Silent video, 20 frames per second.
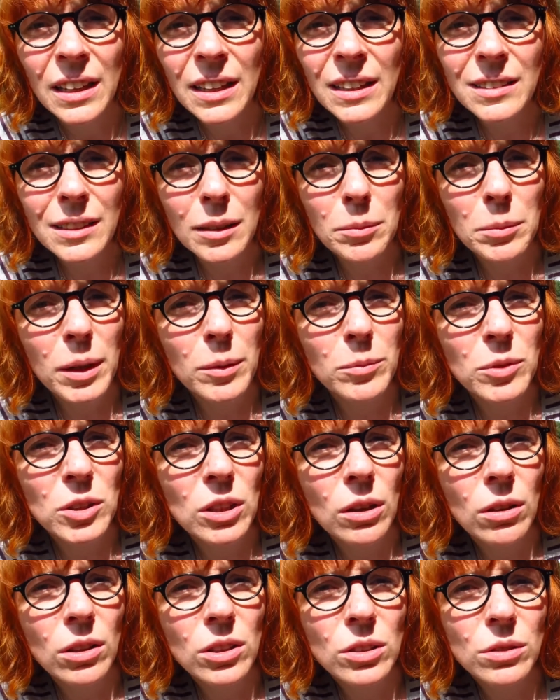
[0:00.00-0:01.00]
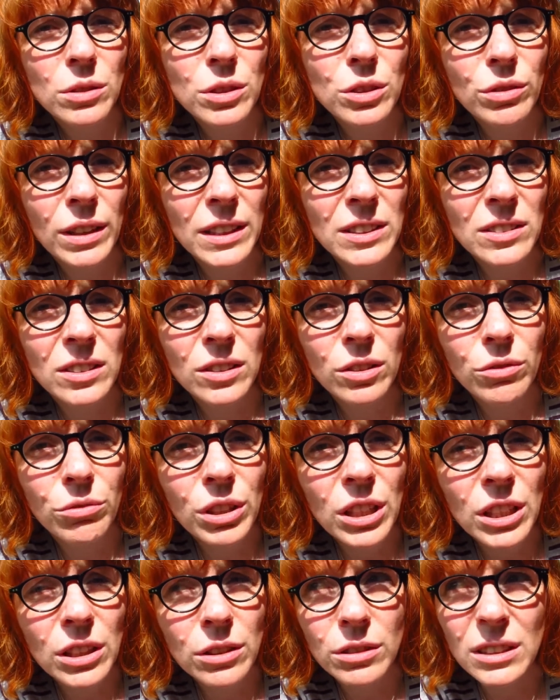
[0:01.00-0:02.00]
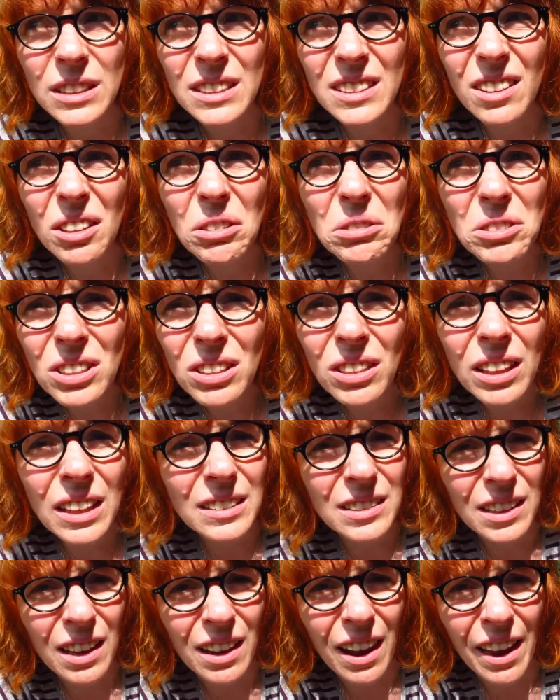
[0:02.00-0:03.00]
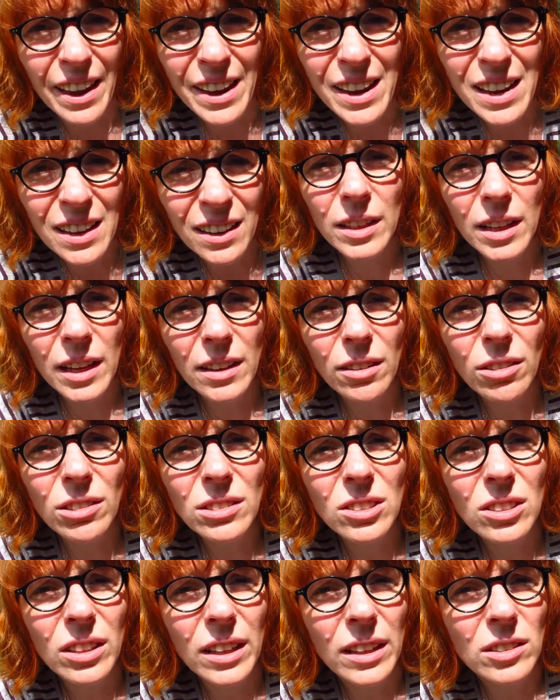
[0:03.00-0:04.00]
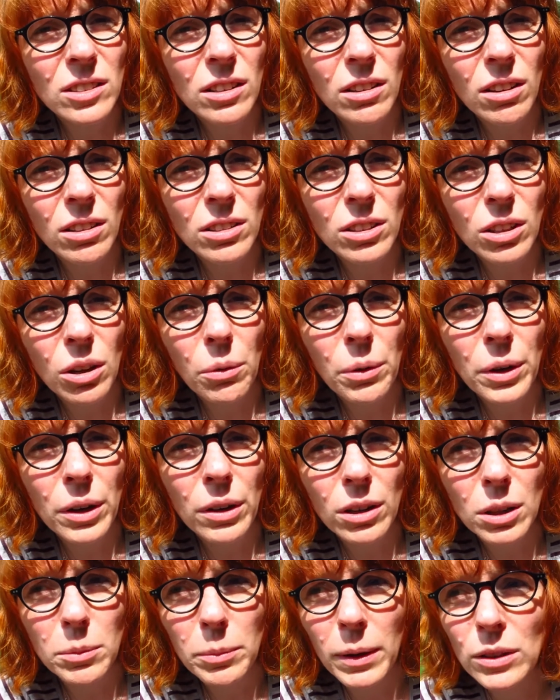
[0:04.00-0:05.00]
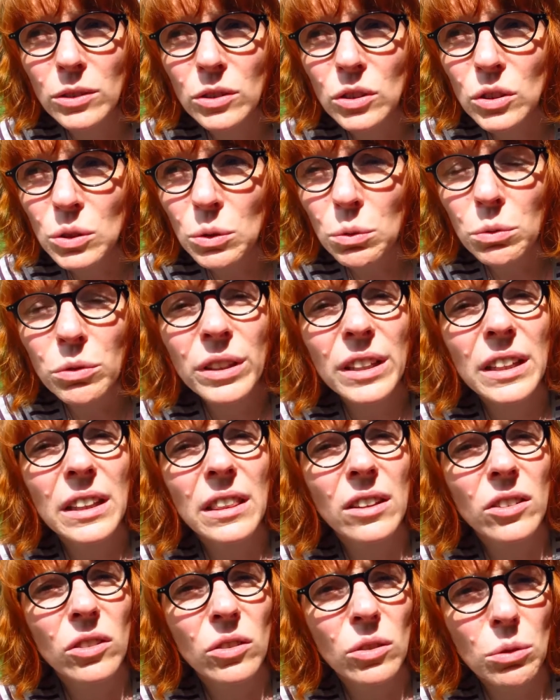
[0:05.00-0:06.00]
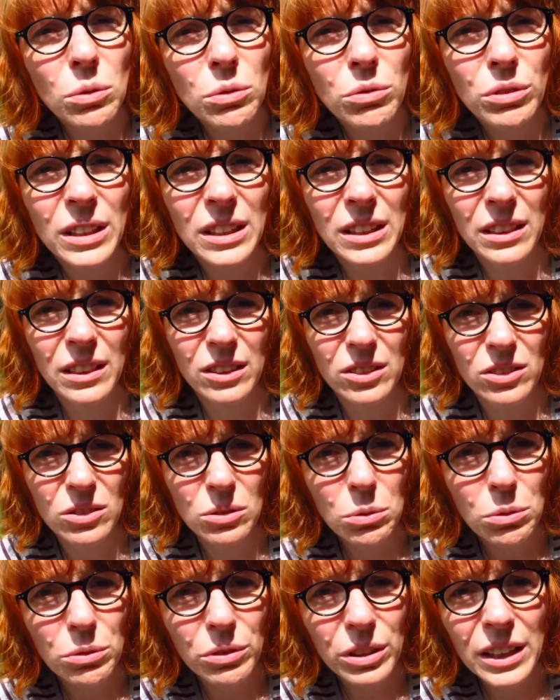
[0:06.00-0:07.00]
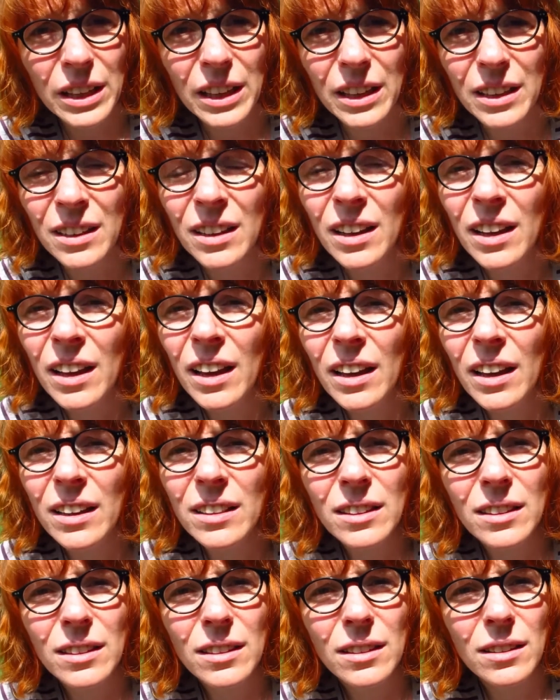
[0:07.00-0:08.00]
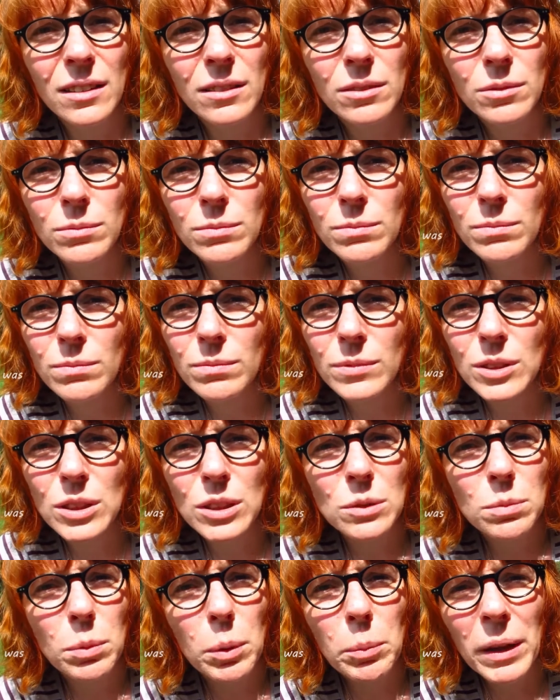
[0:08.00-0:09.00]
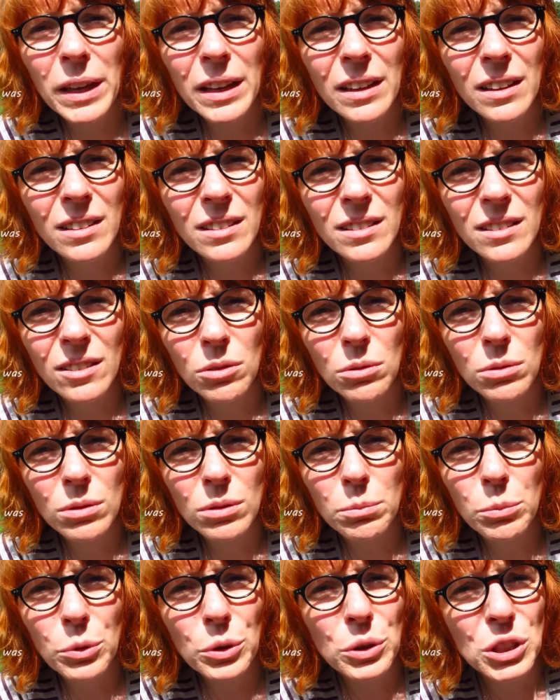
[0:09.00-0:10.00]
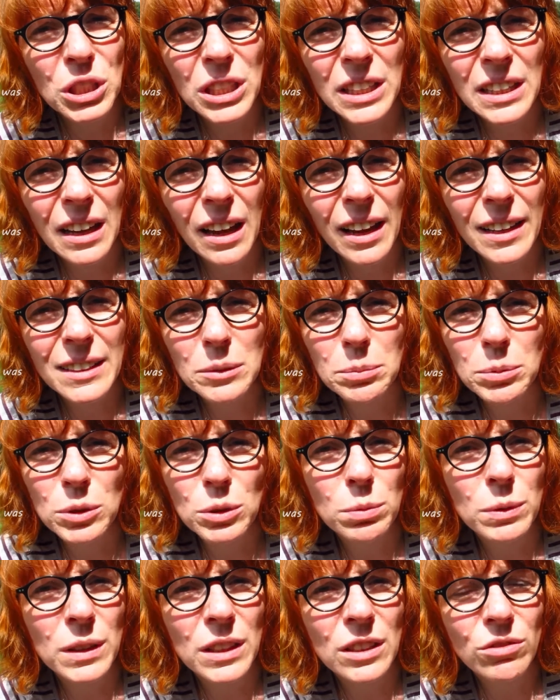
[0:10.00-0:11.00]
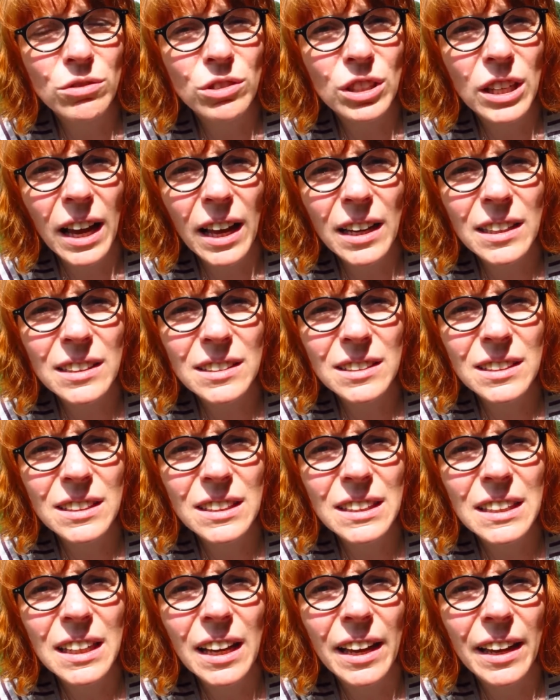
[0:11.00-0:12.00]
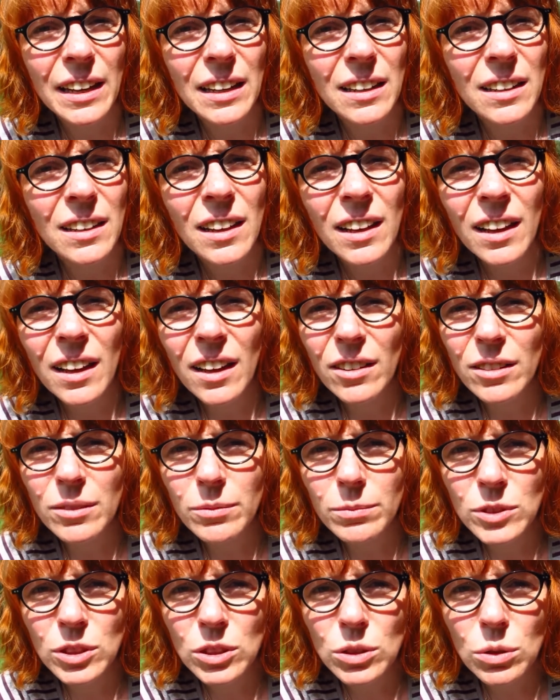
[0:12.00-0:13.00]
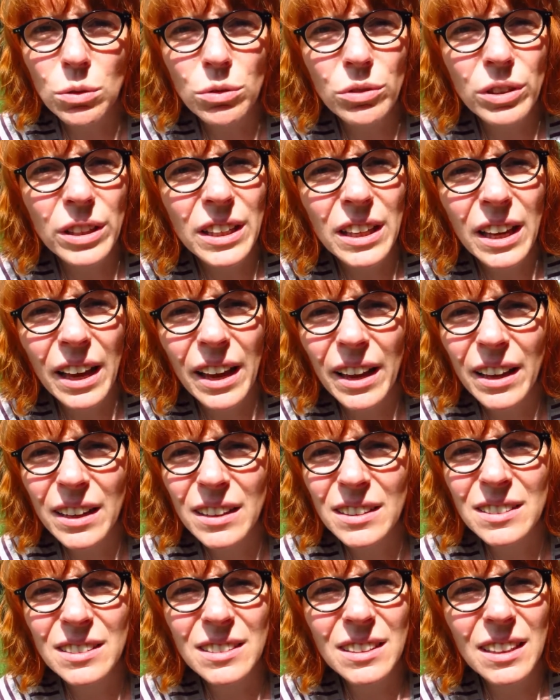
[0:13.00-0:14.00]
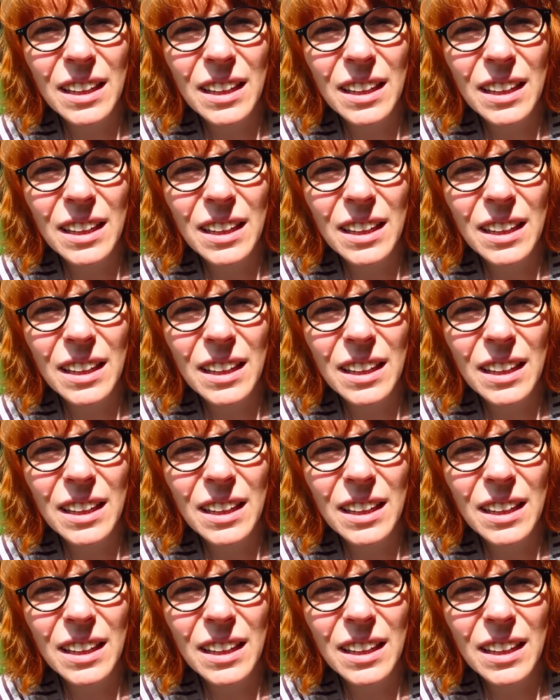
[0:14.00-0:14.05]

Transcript: Sometimes he also addresses the reader, and those are things I like. And also there's a lot going on about story in the story in the story, and the swimming or merging lines between reality and story, and